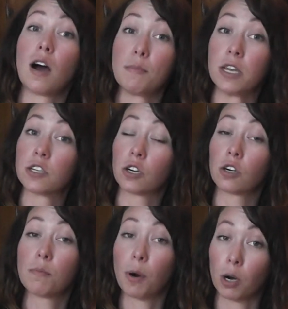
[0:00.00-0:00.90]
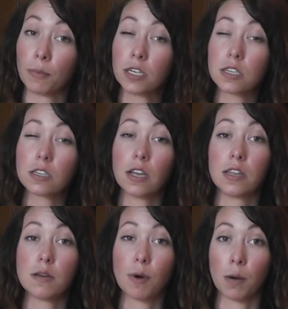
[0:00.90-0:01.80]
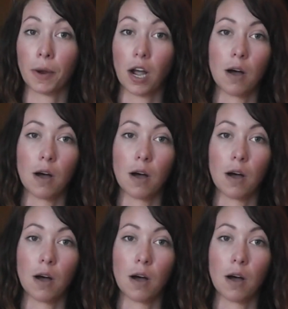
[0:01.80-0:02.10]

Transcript: come into her apartment in the apartment